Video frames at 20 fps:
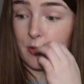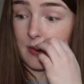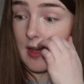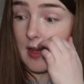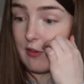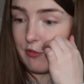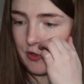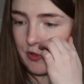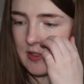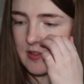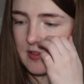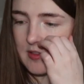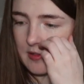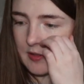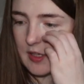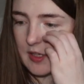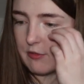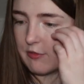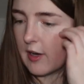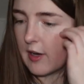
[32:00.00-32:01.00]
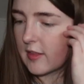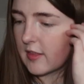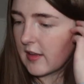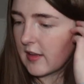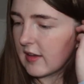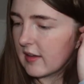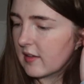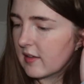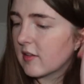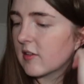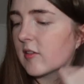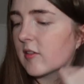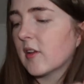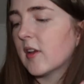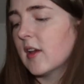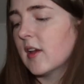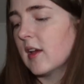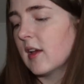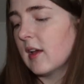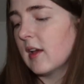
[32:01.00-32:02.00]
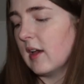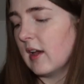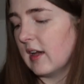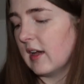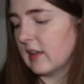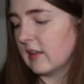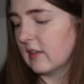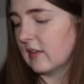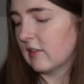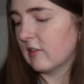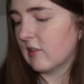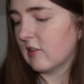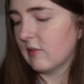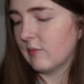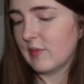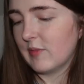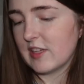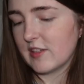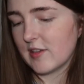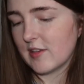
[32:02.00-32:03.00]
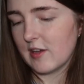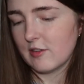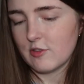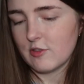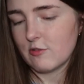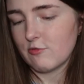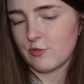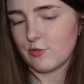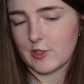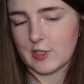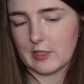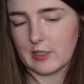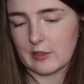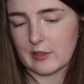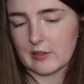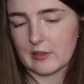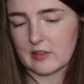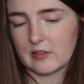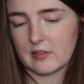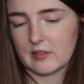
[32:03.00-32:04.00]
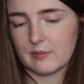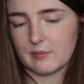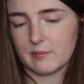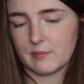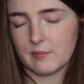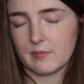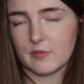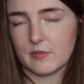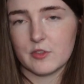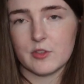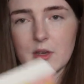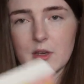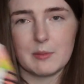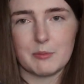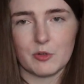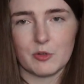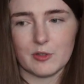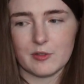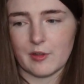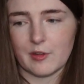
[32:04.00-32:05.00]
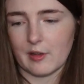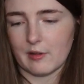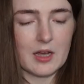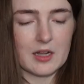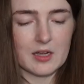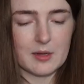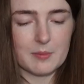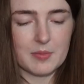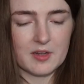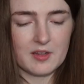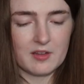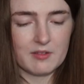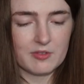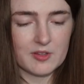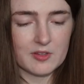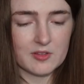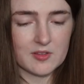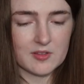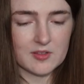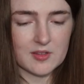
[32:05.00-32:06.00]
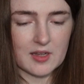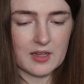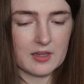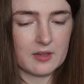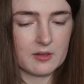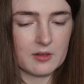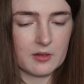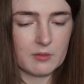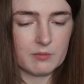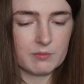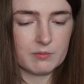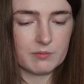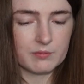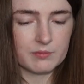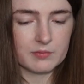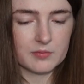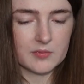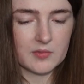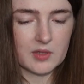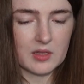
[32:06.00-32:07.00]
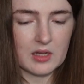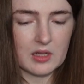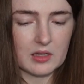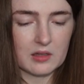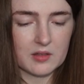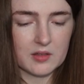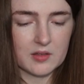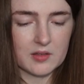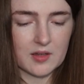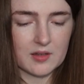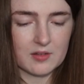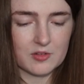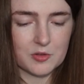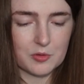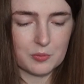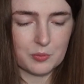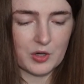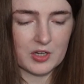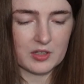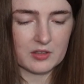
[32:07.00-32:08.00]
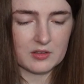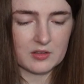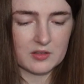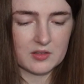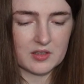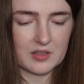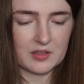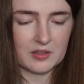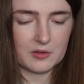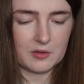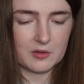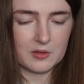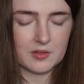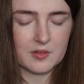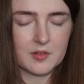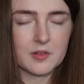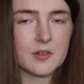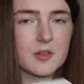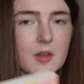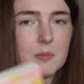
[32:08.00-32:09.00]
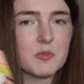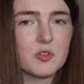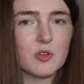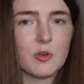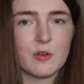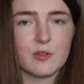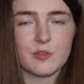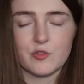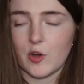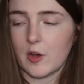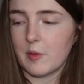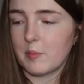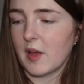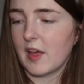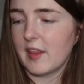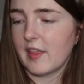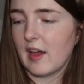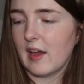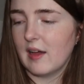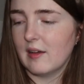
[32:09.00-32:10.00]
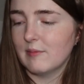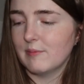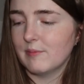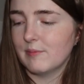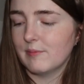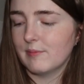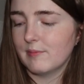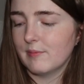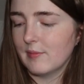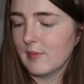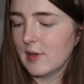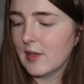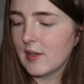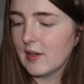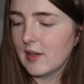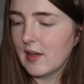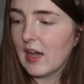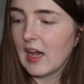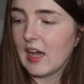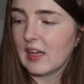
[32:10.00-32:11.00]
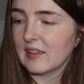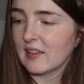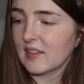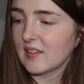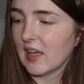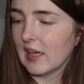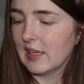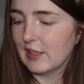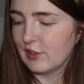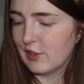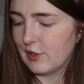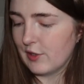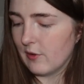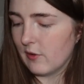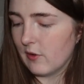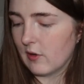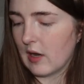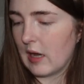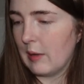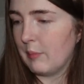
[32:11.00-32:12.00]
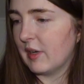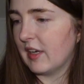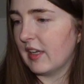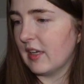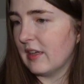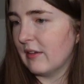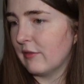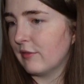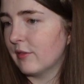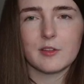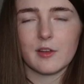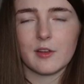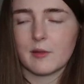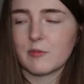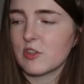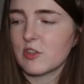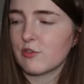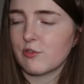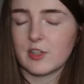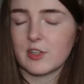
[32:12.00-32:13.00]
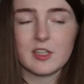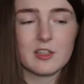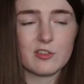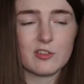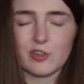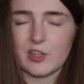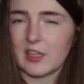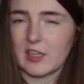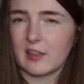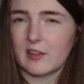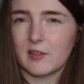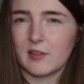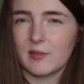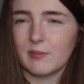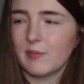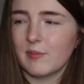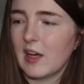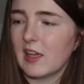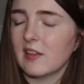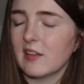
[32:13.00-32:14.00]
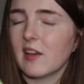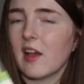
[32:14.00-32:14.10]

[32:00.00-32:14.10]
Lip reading: they've recently read this and it sounded really good, so I brought it. And I believe this is like accidental pregnancy or some sort of trope like that, and it's set in New York, I believe, so I'm just really intrigued, and the